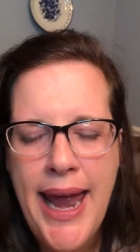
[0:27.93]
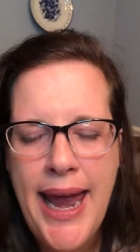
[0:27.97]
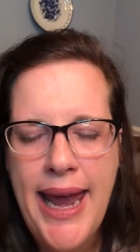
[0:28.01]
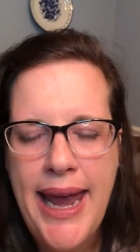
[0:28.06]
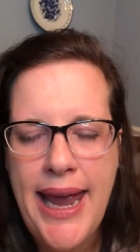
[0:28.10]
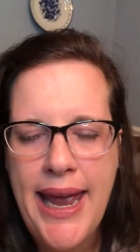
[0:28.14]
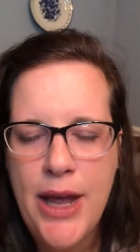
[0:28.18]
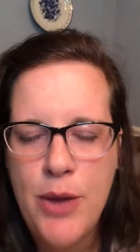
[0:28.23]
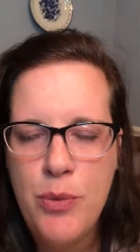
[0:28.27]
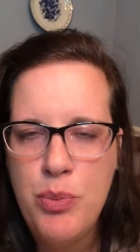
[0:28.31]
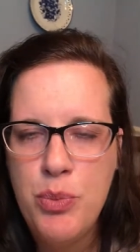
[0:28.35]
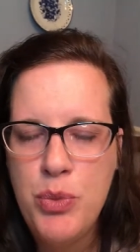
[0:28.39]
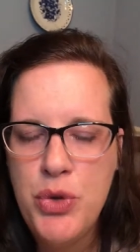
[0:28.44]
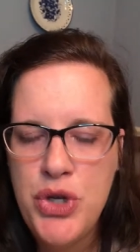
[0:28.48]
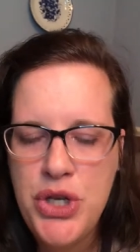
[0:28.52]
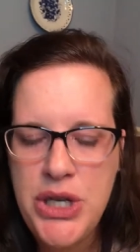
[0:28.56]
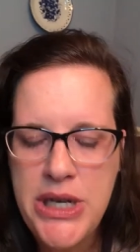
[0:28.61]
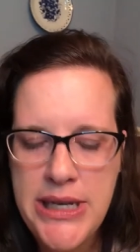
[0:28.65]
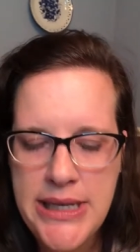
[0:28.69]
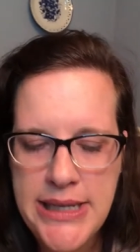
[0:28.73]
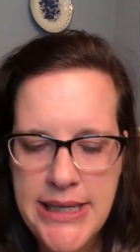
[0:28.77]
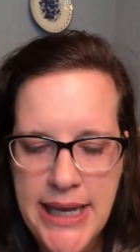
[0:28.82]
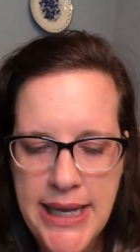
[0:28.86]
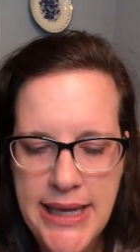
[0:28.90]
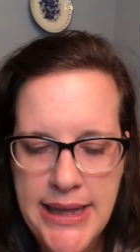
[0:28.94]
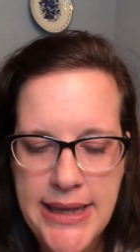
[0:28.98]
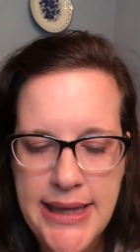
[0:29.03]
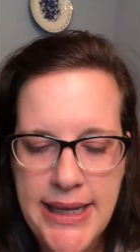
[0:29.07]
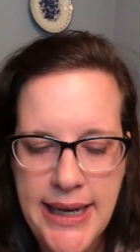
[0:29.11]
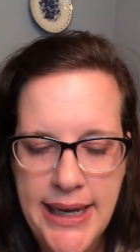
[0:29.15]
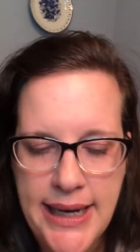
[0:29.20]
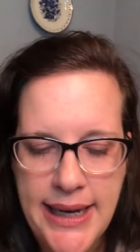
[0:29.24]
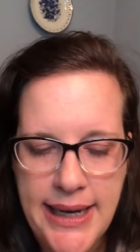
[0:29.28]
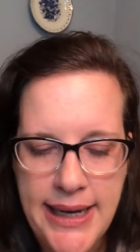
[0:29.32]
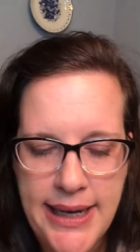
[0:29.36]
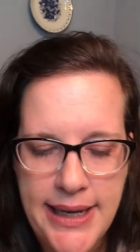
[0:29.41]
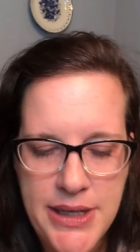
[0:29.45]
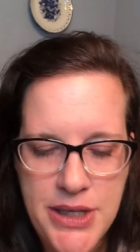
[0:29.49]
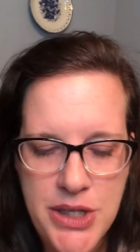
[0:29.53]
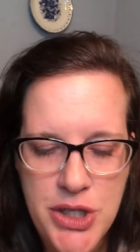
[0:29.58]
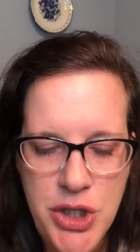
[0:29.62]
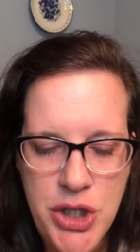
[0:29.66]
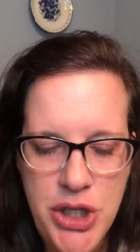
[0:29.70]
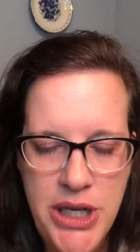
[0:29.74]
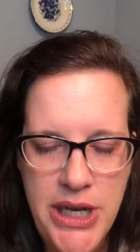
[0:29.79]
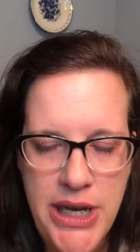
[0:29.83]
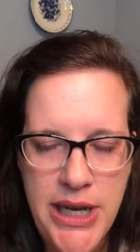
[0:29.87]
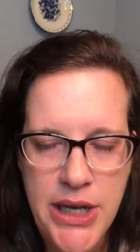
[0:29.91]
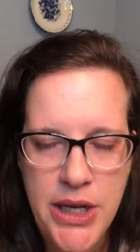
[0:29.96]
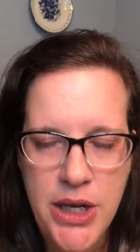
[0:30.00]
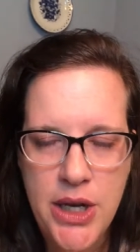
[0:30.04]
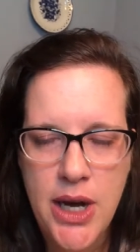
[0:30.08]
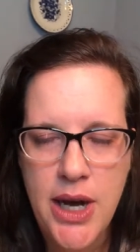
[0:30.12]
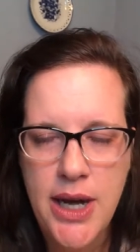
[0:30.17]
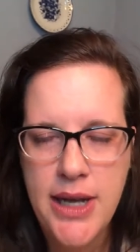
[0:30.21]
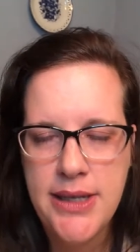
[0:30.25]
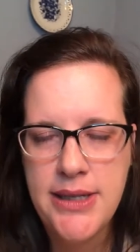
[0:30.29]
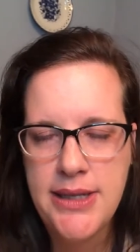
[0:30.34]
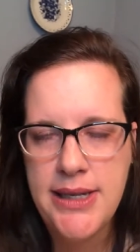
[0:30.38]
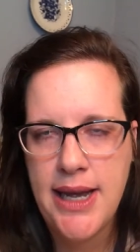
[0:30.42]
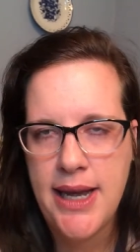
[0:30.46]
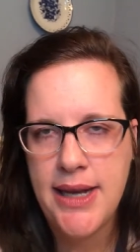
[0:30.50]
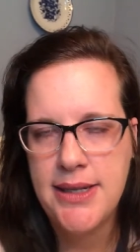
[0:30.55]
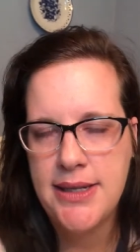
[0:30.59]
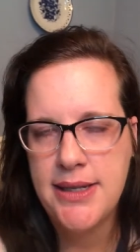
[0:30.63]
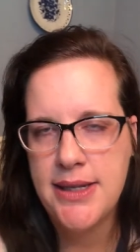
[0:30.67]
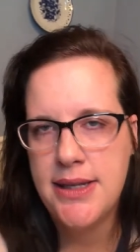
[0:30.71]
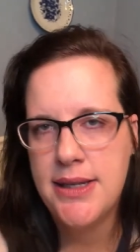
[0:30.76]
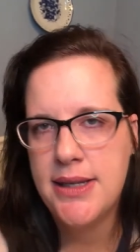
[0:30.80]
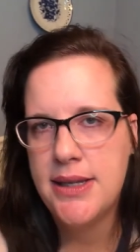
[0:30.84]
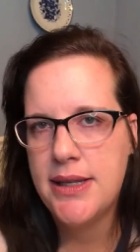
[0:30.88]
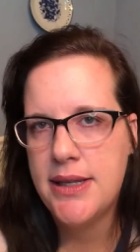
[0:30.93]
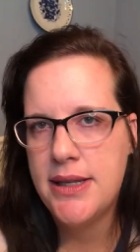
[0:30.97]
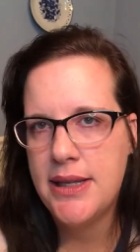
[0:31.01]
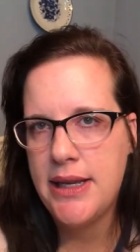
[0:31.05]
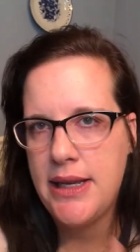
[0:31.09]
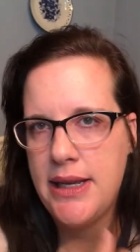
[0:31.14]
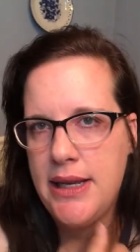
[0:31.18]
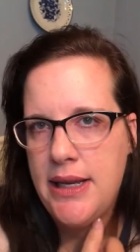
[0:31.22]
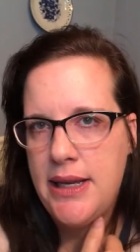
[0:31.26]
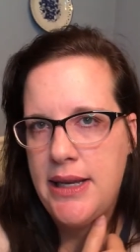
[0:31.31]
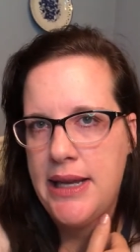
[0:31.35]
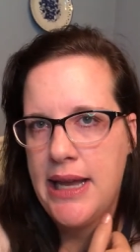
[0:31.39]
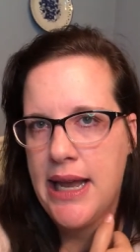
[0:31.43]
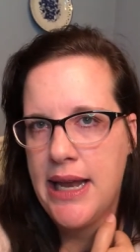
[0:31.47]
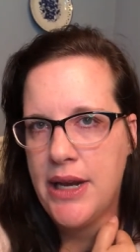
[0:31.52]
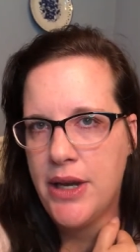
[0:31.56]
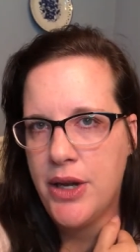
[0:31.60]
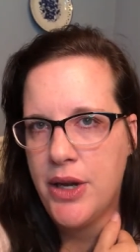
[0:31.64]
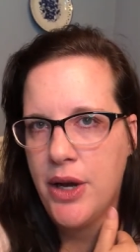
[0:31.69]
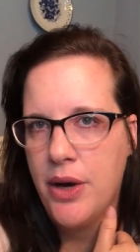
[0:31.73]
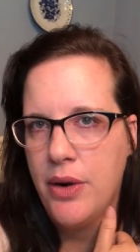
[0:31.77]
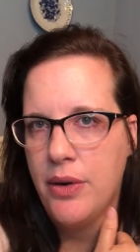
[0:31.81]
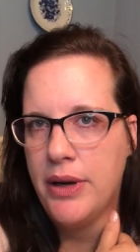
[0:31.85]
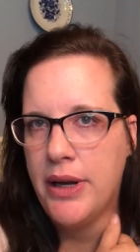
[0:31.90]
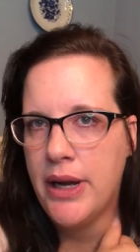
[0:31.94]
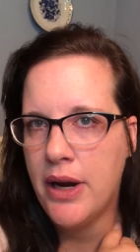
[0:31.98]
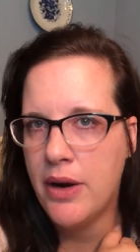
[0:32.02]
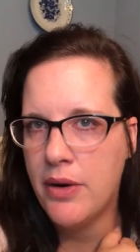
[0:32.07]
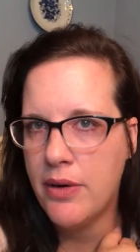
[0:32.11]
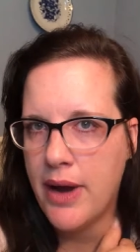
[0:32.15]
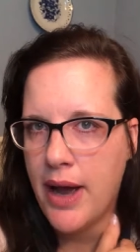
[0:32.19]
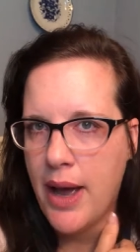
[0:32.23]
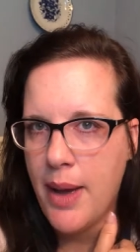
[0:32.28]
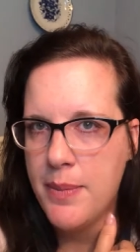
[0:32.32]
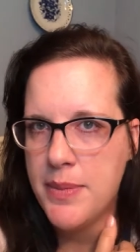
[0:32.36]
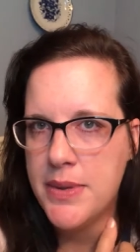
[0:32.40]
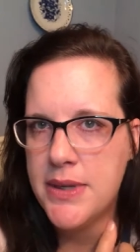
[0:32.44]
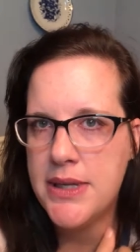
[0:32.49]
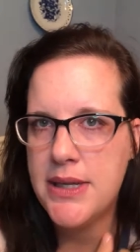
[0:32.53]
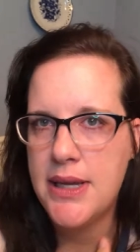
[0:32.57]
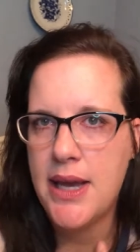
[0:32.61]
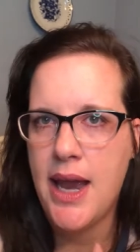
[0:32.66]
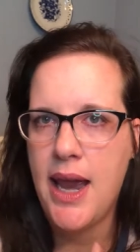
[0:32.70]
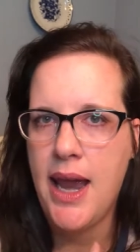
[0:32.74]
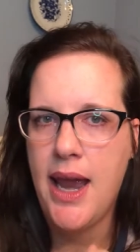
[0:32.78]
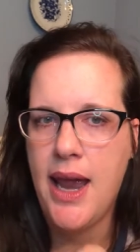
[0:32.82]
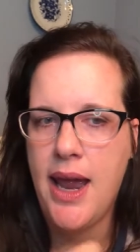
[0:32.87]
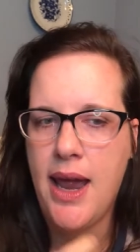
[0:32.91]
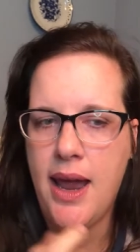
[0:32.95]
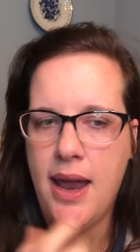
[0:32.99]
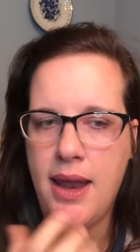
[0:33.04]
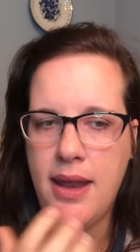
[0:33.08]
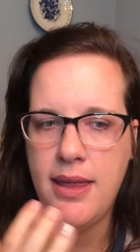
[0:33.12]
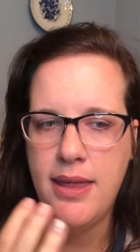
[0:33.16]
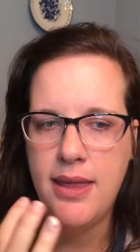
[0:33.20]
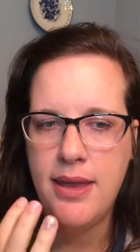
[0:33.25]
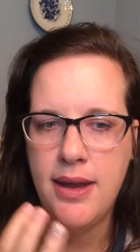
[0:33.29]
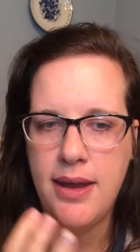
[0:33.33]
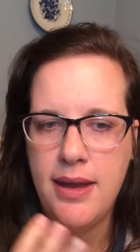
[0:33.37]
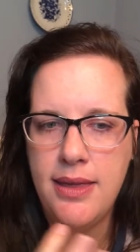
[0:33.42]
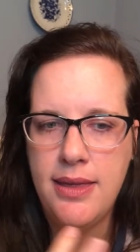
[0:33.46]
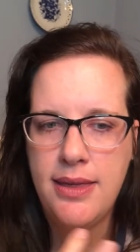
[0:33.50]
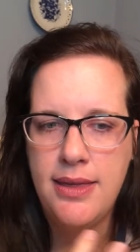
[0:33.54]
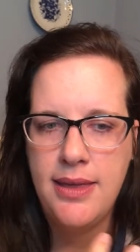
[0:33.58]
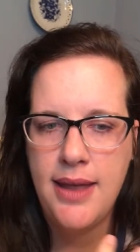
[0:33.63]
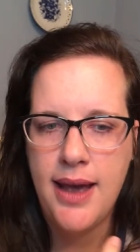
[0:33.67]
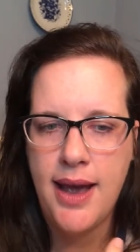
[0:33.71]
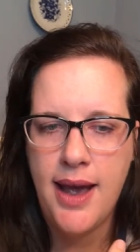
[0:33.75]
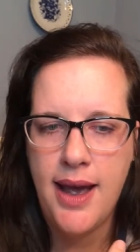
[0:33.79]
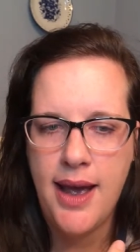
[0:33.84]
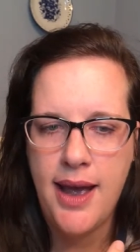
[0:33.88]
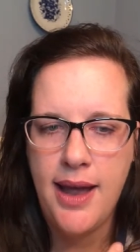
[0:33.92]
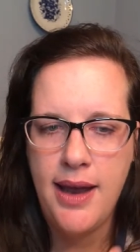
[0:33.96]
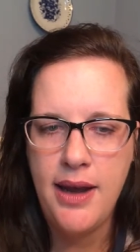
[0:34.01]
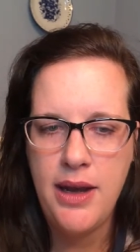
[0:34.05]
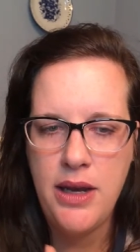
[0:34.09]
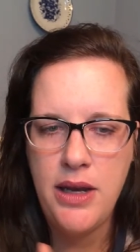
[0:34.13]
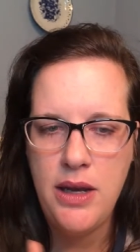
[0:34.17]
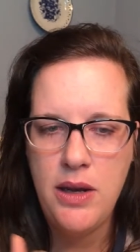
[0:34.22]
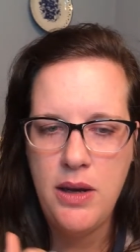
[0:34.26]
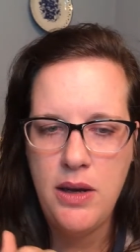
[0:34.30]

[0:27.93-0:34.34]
And she said that she had contacted the Candid Co care reps and that